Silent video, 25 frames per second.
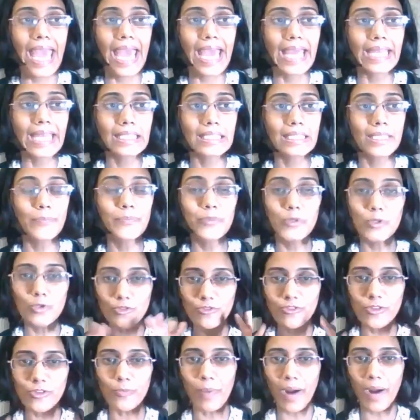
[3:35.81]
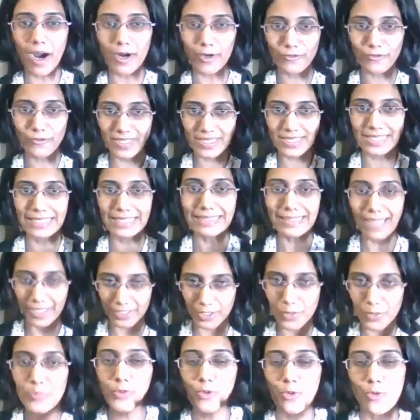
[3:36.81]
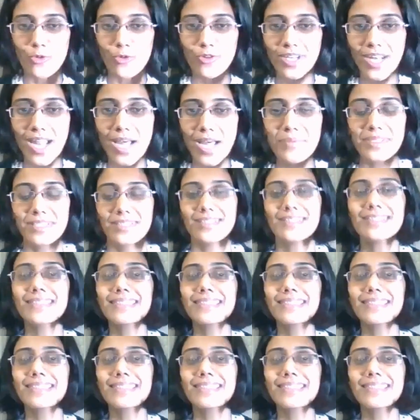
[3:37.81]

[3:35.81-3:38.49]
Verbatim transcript: And the beautiful part of this entire program